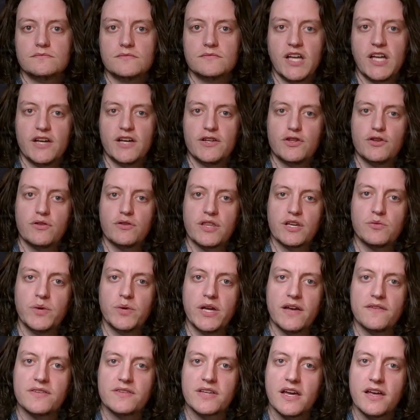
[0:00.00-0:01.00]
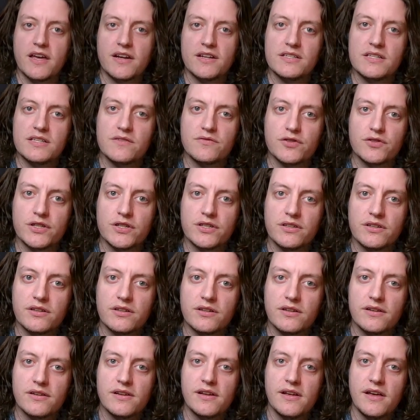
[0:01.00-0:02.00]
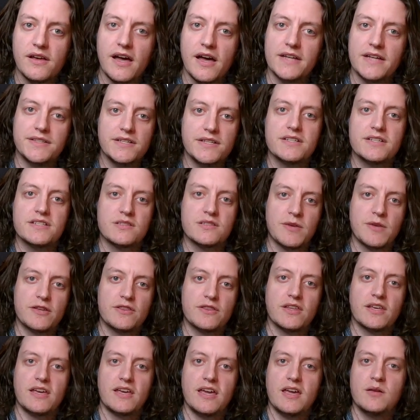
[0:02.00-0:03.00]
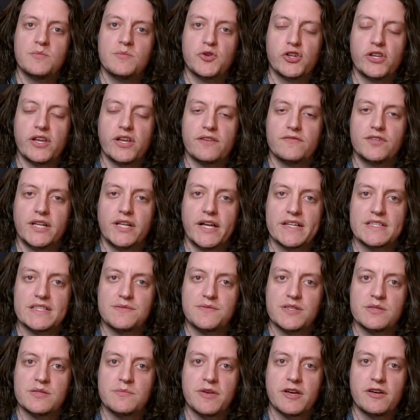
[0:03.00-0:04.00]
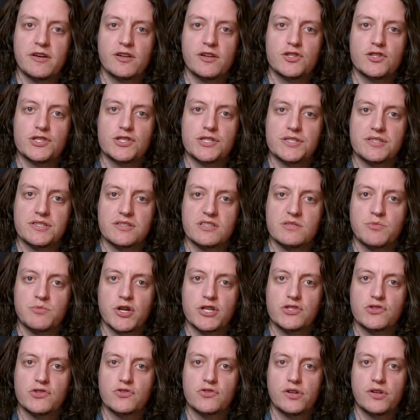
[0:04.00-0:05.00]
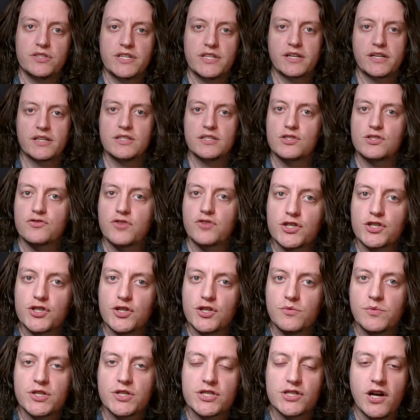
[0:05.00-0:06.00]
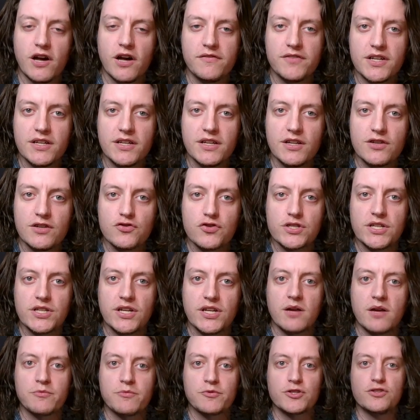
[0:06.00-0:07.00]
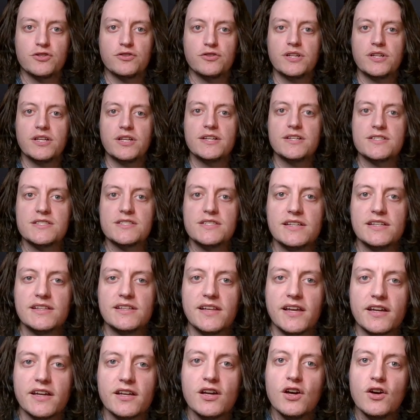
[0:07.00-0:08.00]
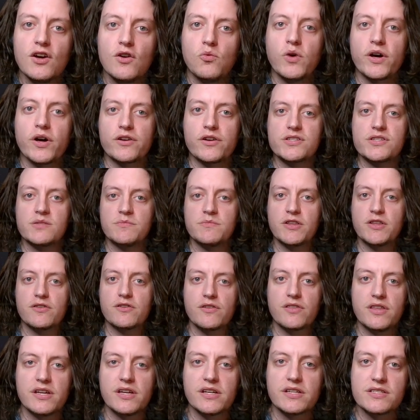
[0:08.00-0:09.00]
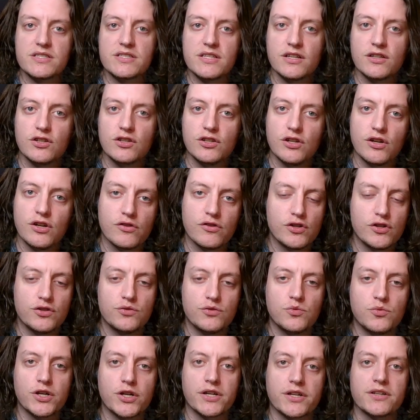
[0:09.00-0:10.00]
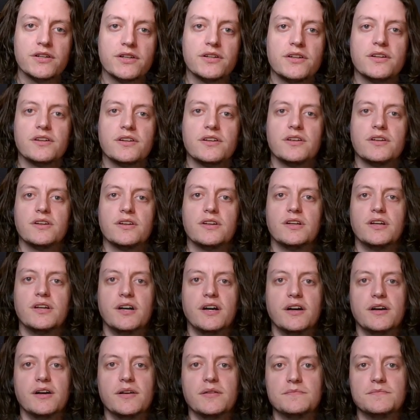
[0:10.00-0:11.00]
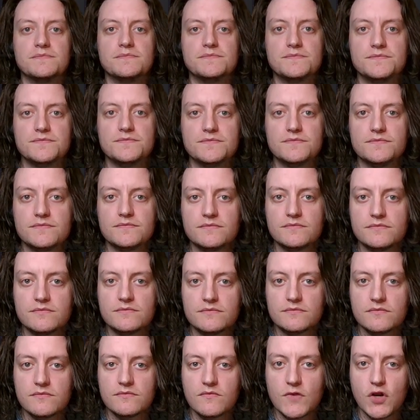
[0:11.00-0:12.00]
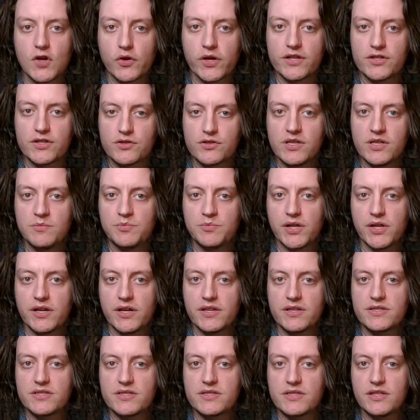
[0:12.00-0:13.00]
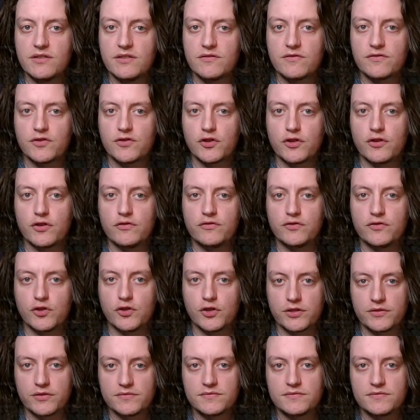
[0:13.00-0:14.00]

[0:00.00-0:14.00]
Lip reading: I do think we have kind of different ideas about the game or like philosophies about it just as expressed through our deck construction, which is often an interesting opportunity to see like what are some other things that could work. Um, okay, so he plays Inferno 4.